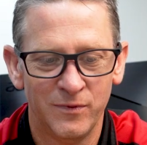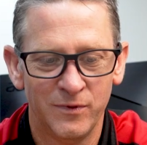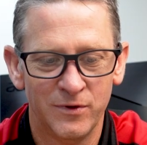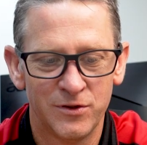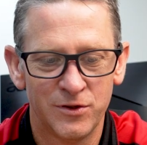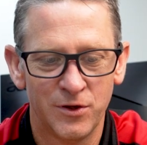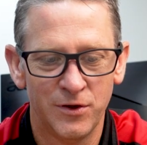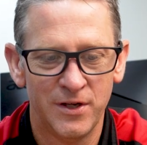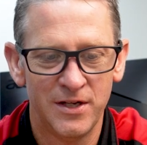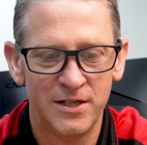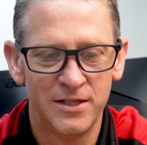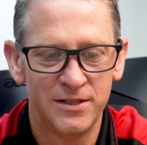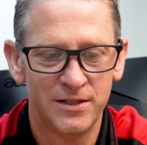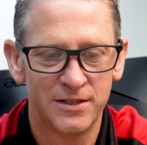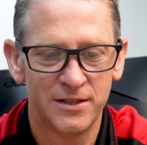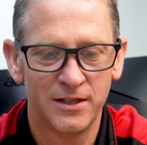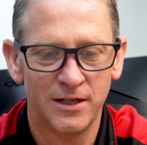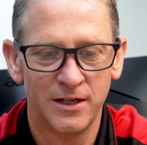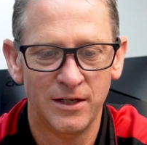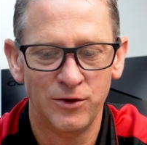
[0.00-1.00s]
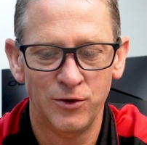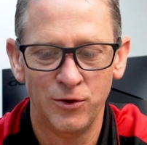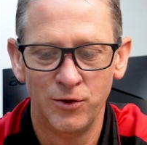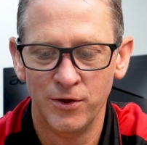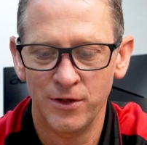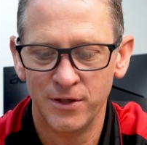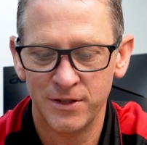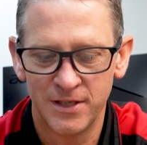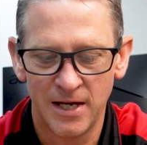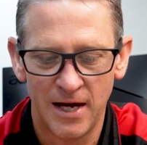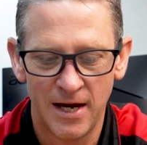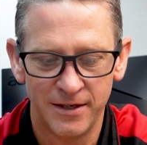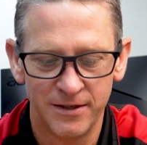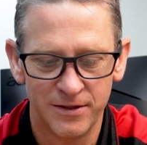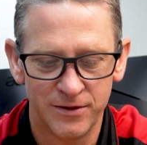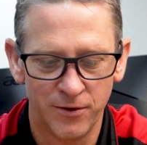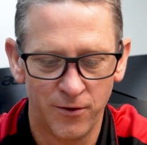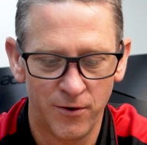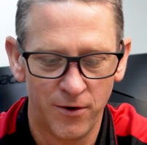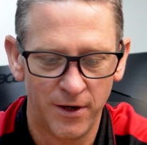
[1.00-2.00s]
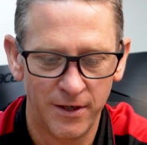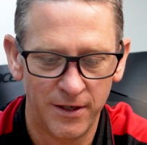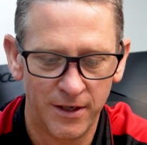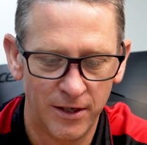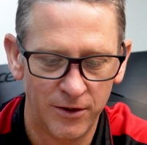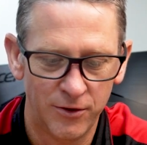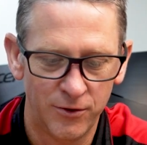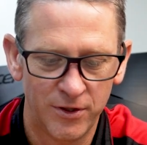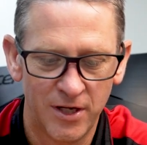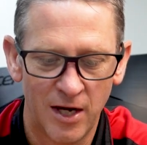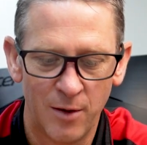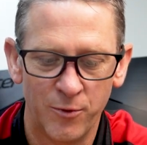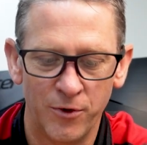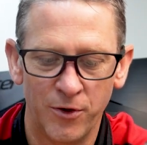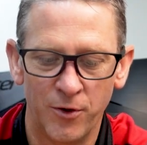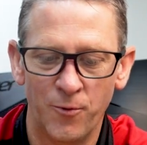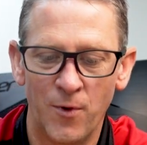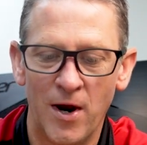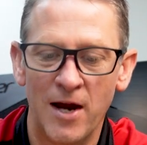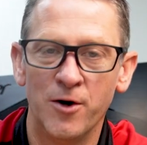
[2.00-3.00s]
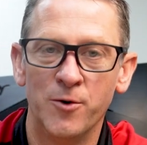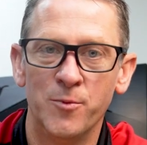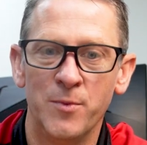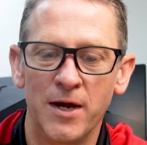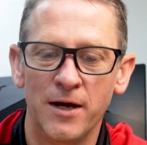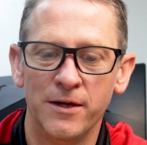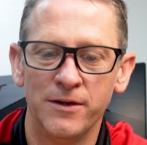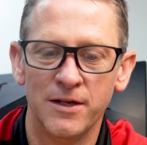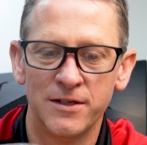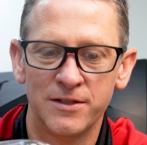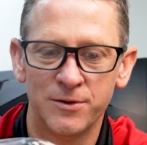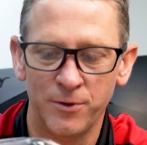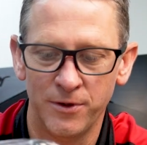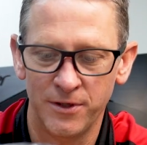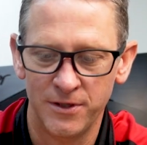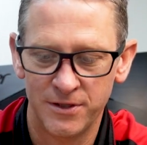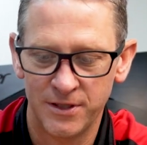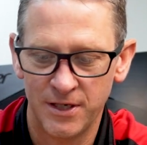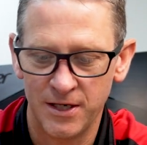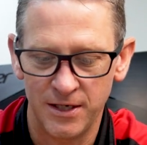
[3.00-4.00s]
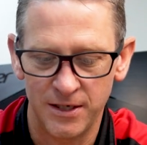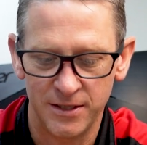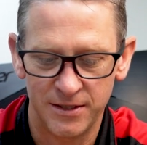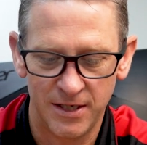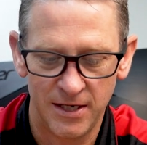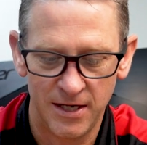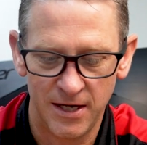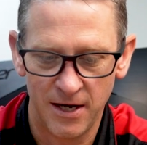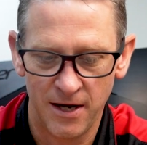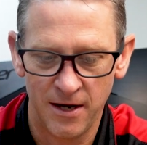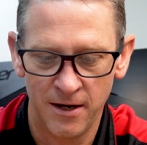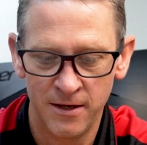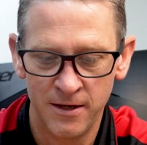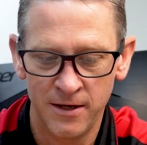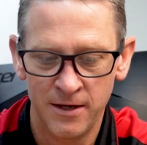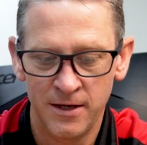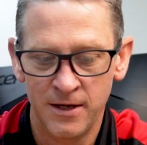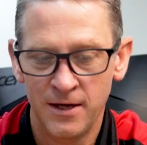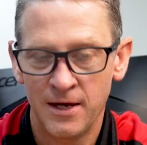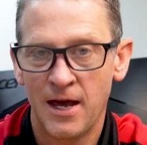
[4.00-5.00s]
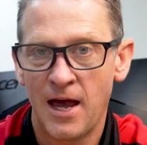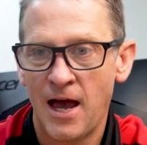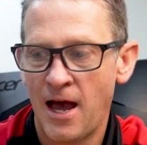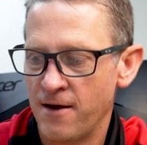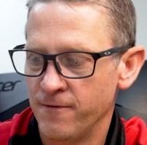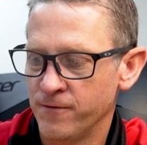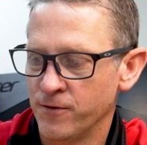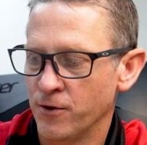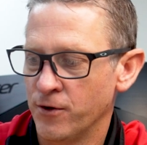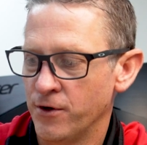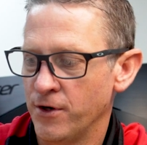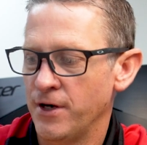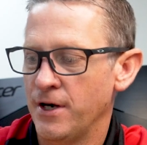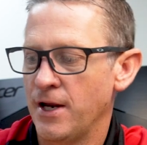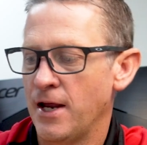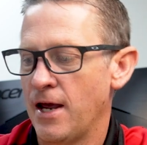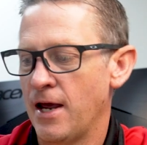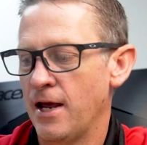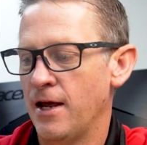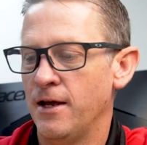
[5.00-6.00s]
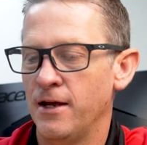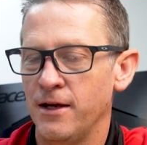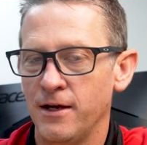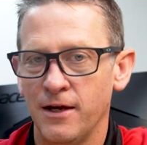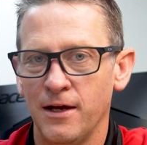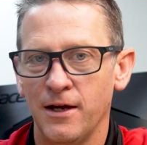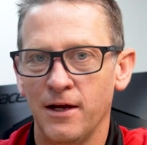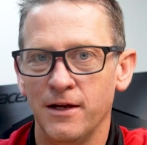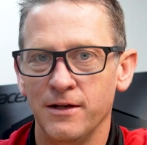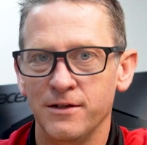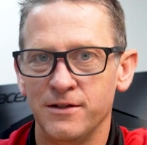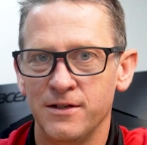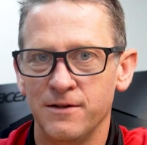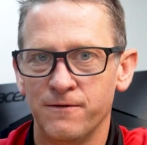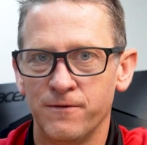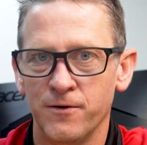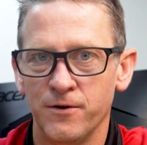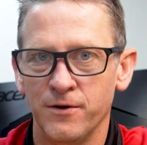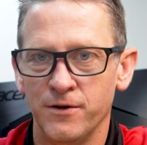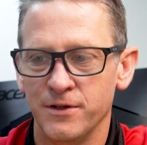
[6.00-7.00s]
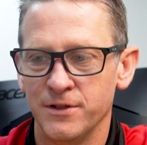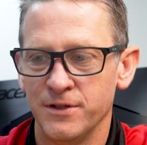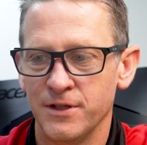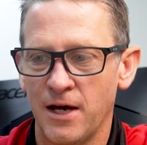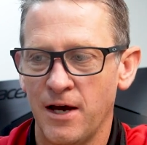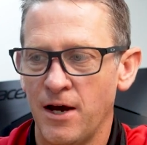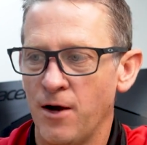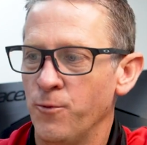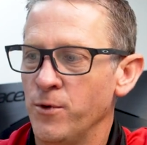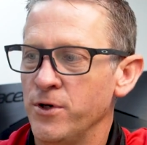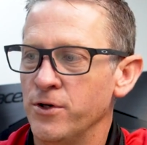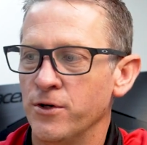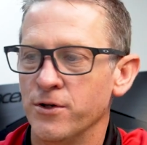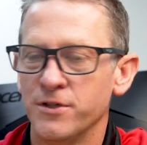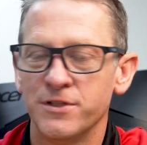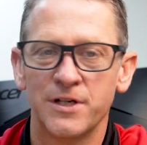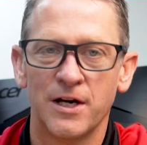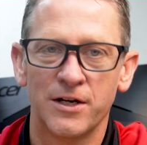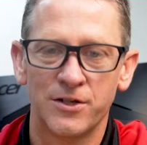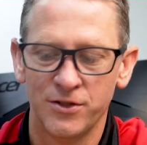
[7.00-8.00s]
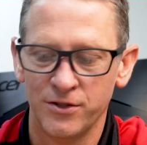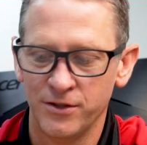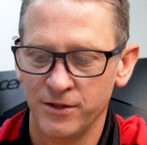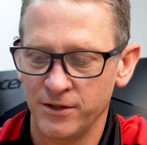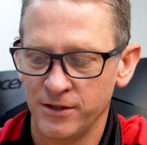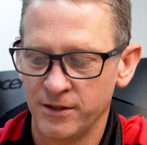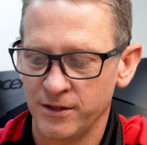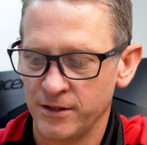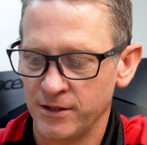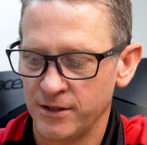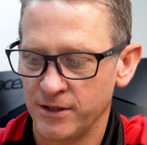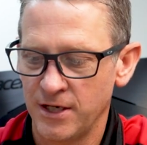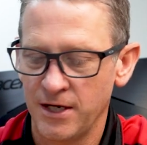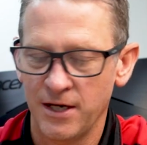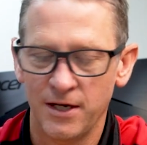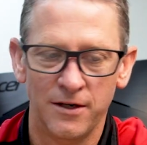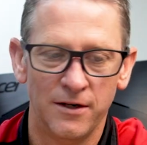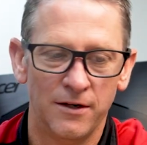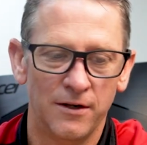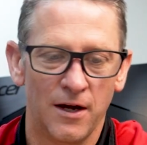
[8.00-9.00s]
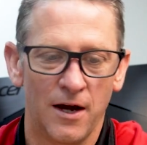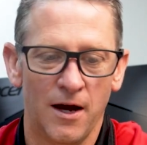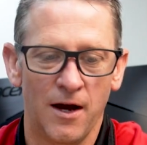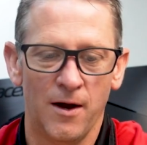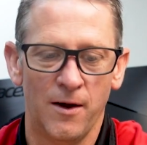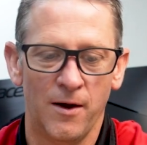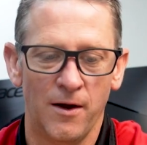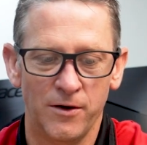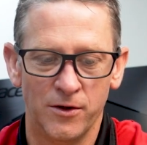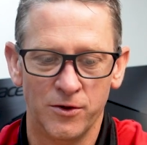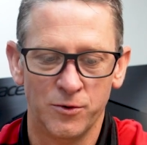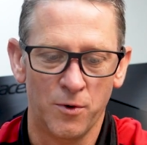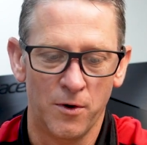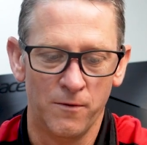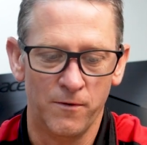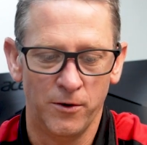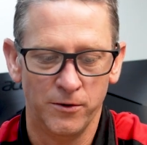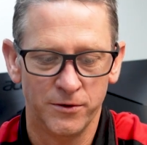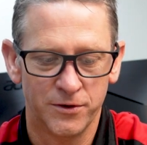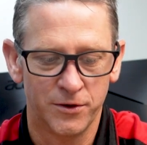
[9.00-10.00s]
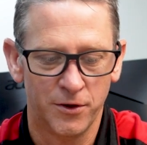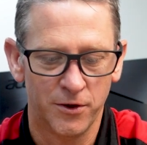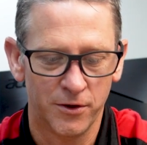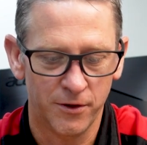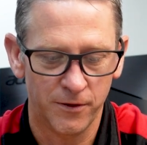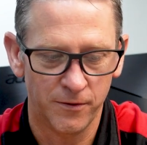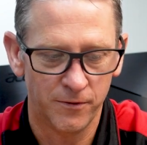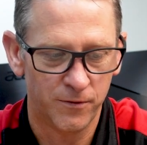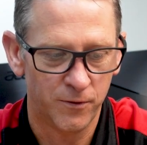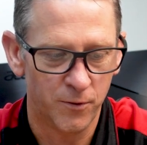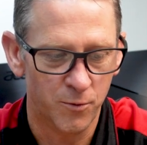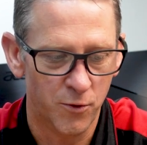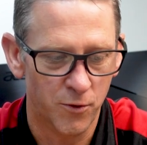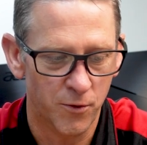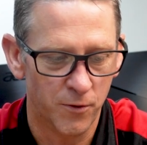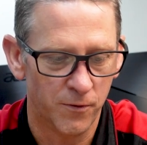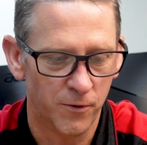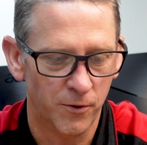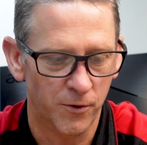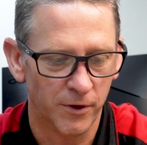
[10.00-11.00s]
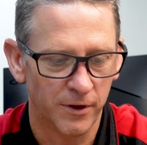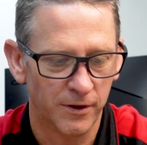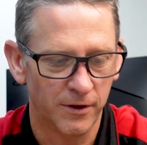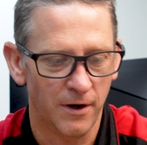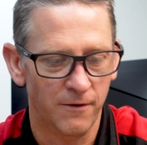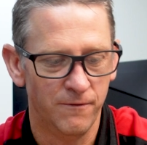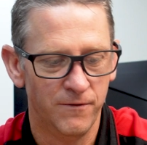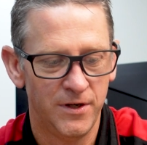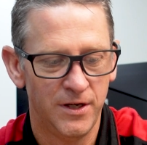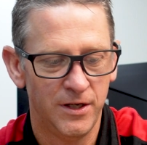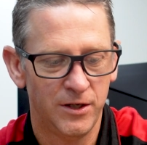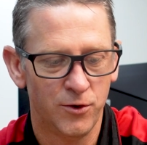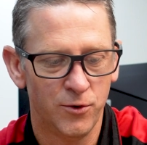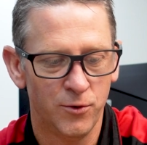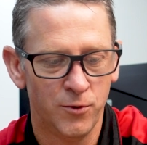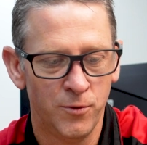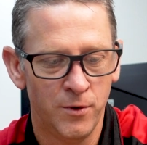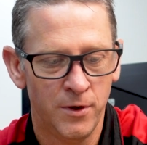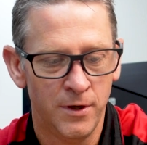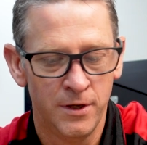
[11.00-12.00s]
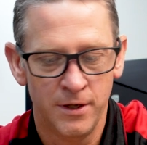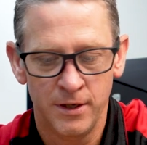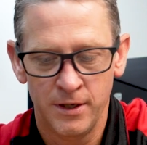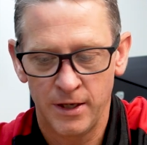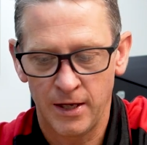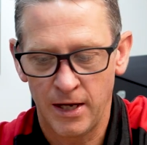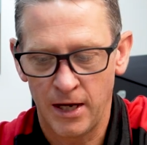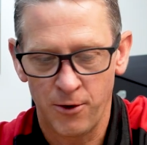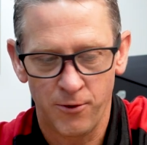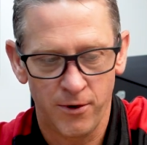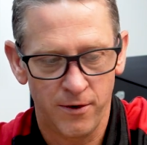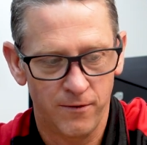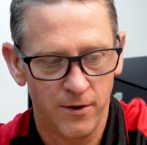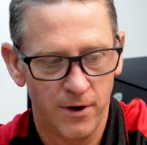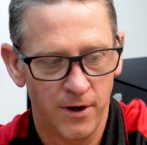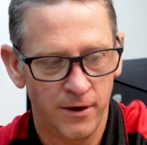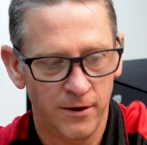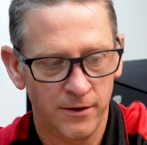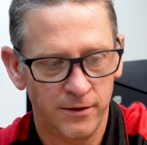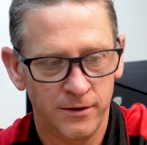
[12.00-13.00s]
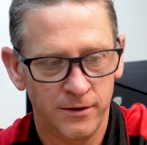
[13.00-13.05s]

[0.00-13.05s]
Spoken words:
So these units are designed, they do come with a rail mount, that's what this kit is here. Have got a different window suction kit and a 12 volt socket for a vehicle. However,